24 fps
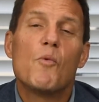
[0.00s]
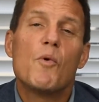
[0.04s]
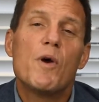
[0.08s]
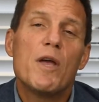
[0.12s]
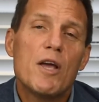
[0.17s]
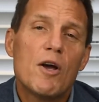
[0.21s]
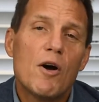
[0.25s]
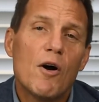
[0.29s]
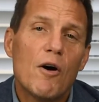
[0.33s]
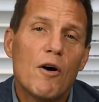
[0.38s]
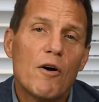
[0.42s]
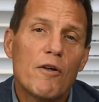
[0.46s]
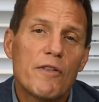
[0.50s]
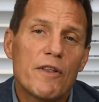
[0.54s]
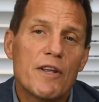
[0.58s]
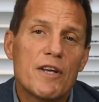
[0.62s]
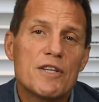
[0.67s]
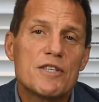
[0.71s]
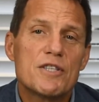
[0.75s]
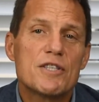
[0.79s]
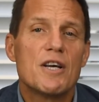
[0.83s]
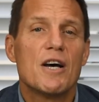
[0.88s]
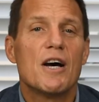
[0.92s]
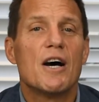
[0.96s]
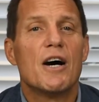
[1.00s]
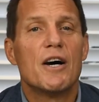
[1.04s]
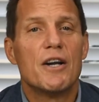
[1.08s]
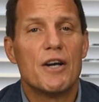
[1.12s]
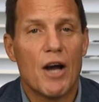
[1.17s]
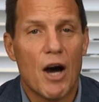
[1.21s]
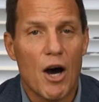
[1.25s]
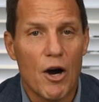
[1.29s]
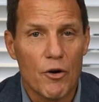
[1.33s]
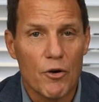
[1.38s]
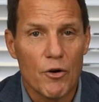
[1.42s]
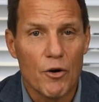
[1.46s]
We call this
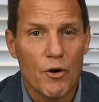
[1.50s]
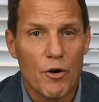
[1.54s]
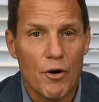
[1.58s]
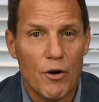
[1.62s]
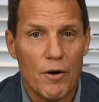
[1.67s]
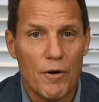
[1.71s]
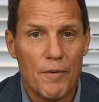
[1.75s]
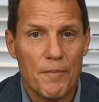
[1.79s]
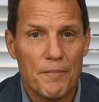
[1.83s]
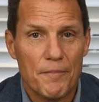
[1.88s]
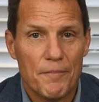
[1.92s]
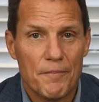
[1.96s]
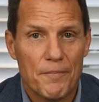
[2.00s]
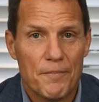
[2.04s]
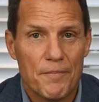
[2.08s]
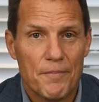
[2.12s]
an honor call.